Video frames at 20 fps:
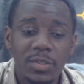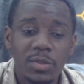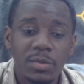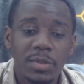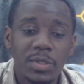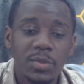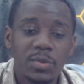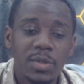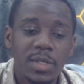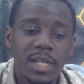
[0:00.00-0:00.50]

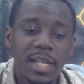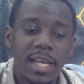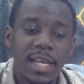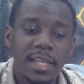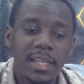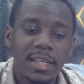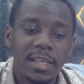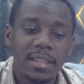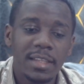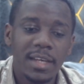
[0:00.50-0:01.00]
He's not
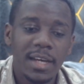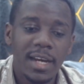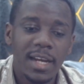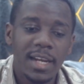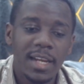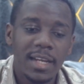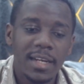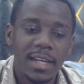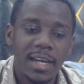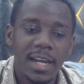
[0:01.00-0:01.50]
like the
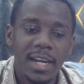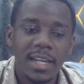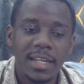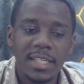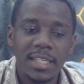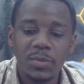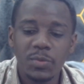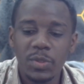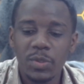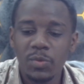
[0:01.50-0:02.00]
Haaland.
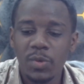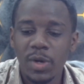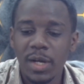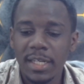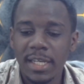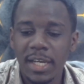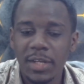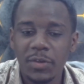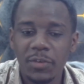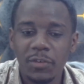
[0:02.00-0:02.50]
Haaland is really
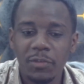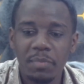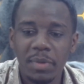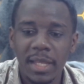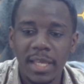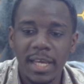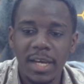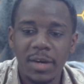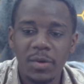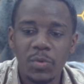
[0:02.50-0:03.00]
one kind of
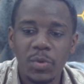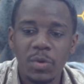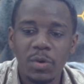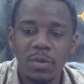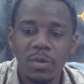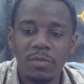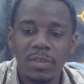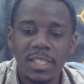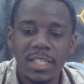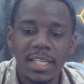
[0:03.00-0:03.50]
player who will
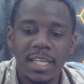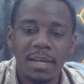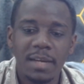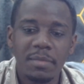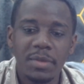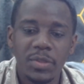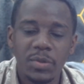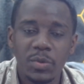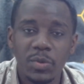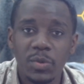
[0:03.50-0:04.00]
obviously come
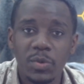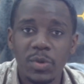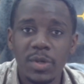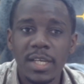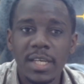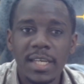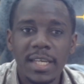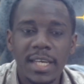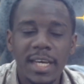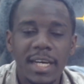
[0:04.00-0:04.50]
in through
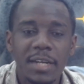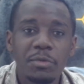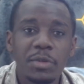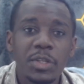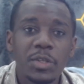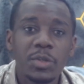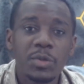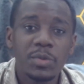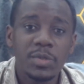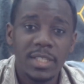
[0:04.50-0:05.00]
and
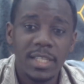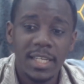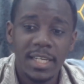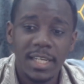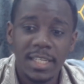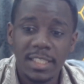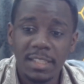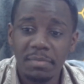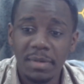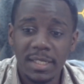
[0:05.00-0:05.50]
really use the
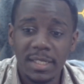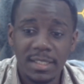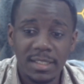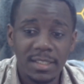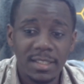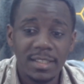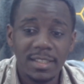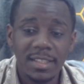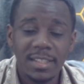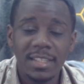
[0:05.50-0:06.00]
energy. But
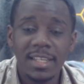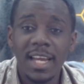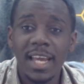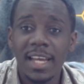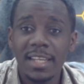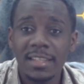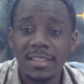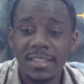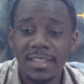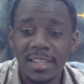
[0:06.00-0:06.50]
this guy
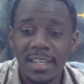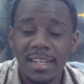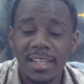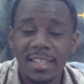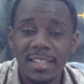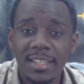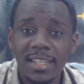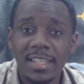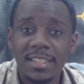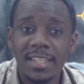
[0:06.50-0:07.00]
has the
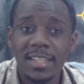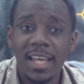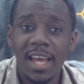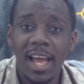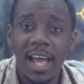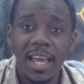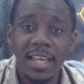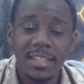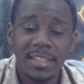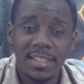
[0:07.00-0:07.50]
energy, has the
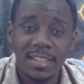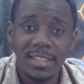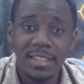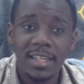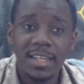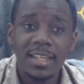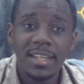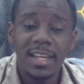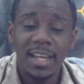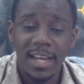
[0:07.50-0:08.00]
height,
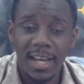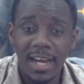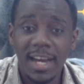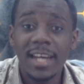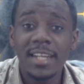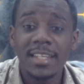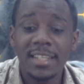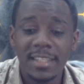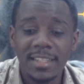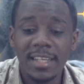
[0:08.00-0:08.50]

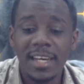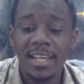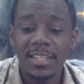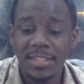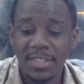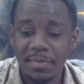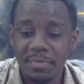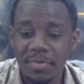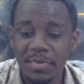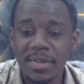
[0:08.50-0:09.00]
and he
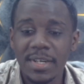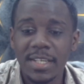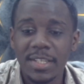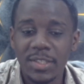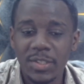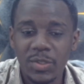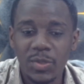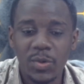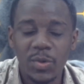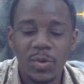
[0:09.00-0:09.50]
has the
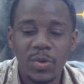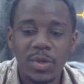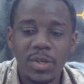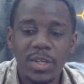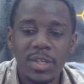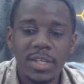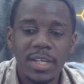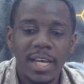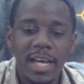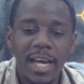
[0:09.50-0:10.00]
brain. So
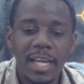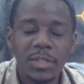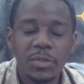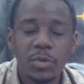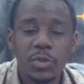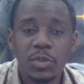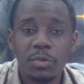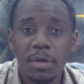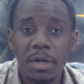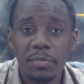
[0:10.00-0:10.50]
I
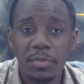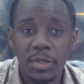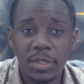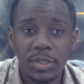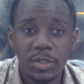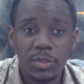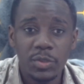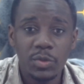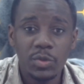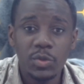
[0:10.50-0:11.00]
told you my
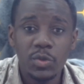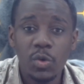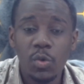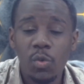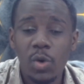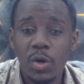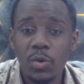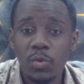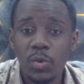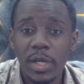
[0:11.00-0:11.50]
prediction.
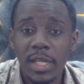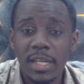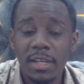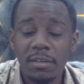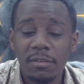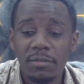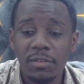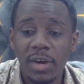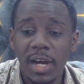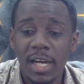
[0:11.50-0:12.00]
2-1 win
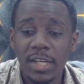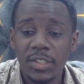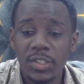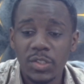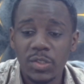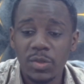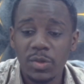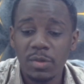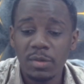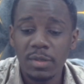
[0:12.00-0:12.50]
for
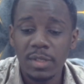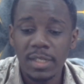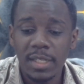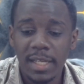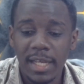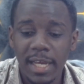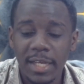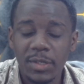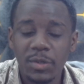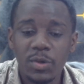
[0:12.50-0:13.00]
Arsenal.
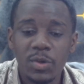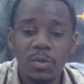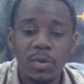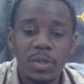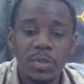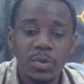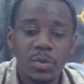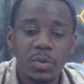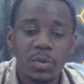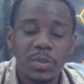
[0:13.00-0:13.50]
I don't know
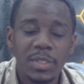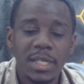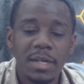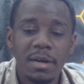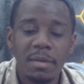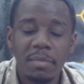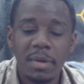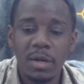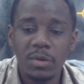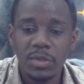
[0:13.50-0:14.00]
what your thoughts
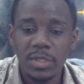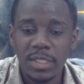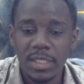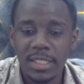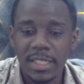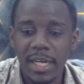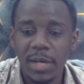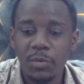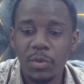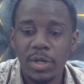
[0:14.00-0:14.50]
are about
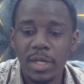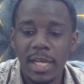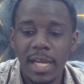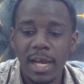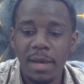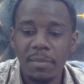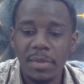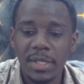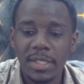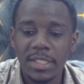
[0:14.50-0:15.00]
it. I will
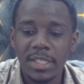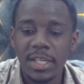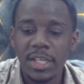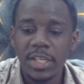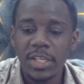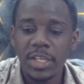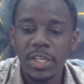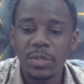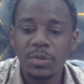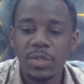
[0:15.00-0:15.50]
come it
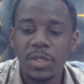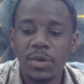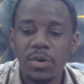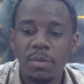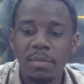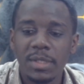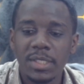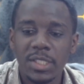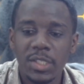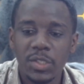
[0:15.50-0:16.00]
into the
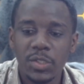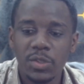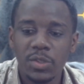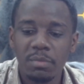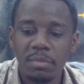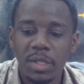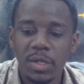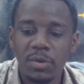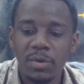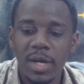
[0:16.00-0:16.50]
comment
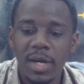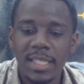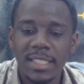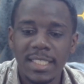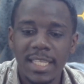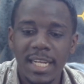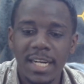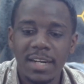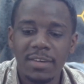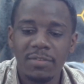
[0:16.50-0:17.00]
section below. I
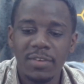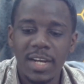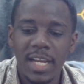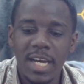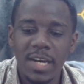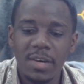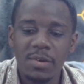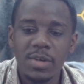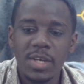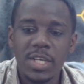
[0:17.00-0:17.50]
sign out for
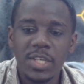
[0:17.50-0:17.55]
now.